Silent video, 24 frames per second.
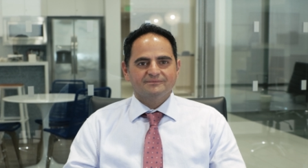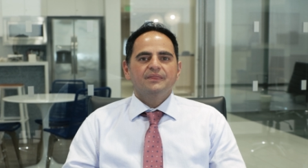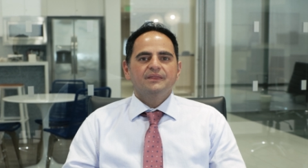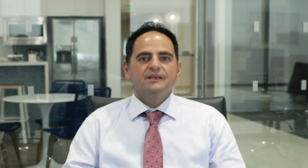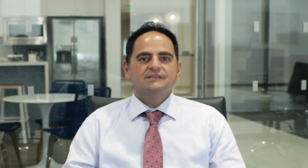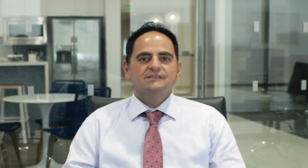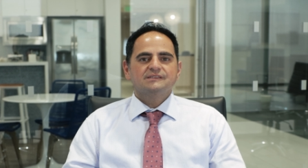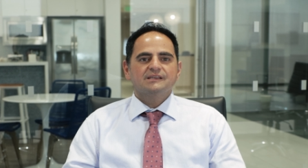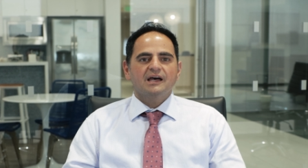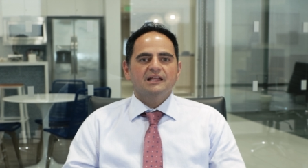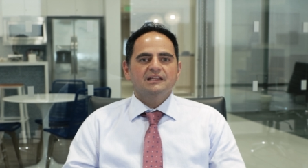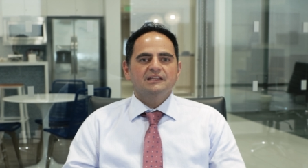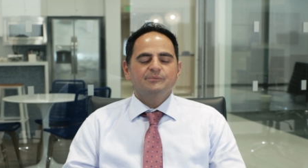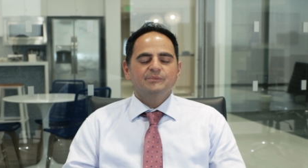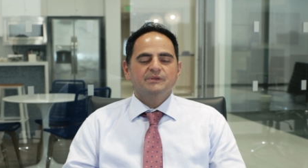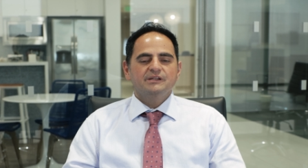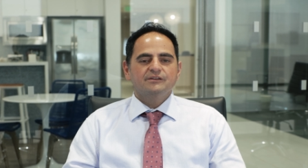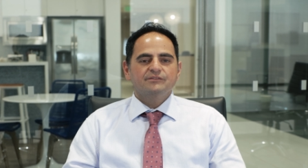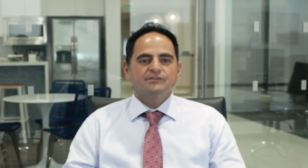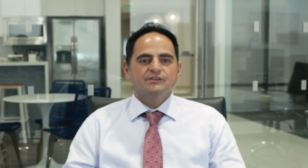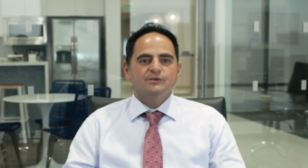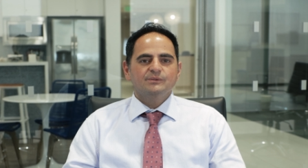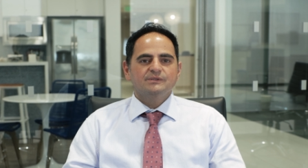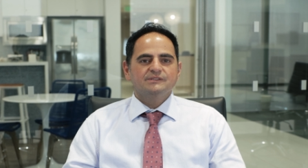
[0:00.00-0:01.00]
The asylum
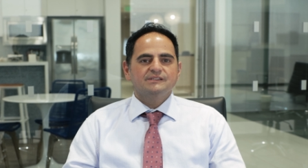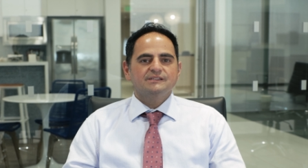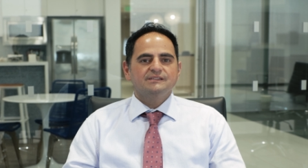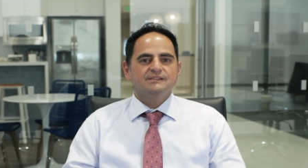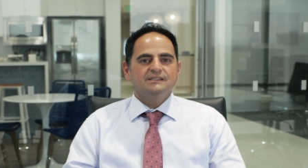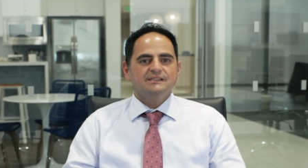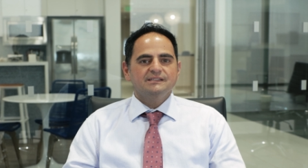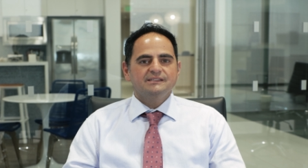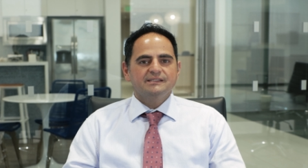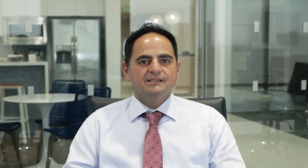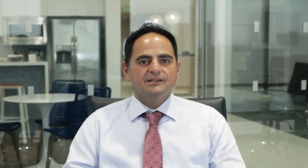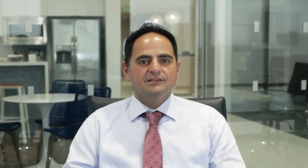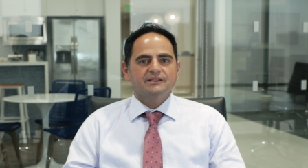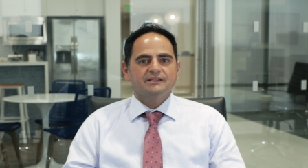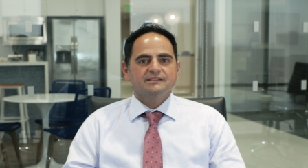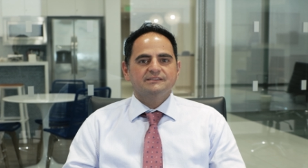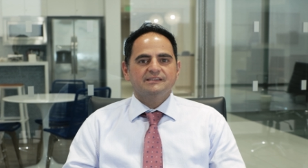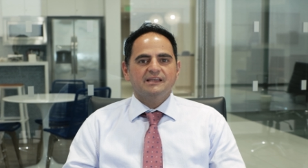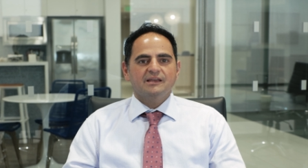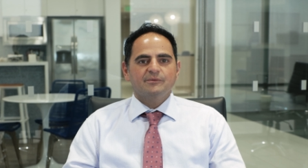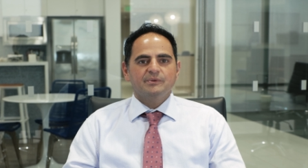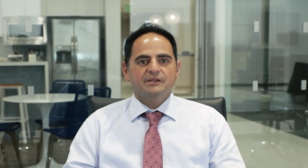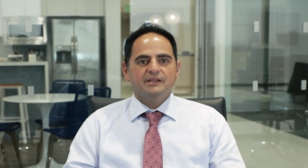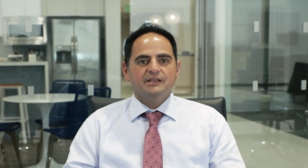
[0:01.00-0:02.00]
interview is a detailed
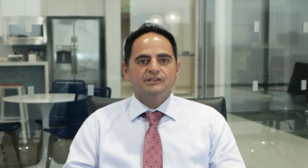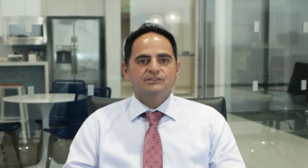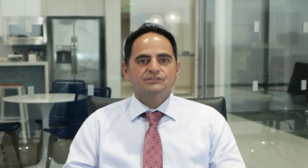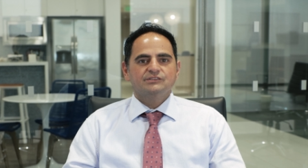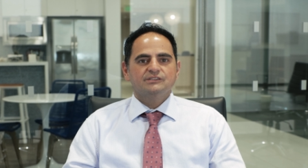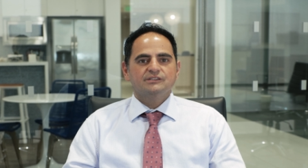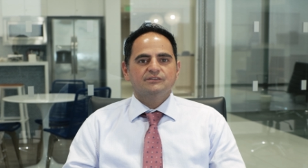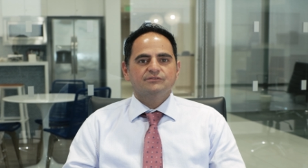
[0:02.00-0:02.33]
examination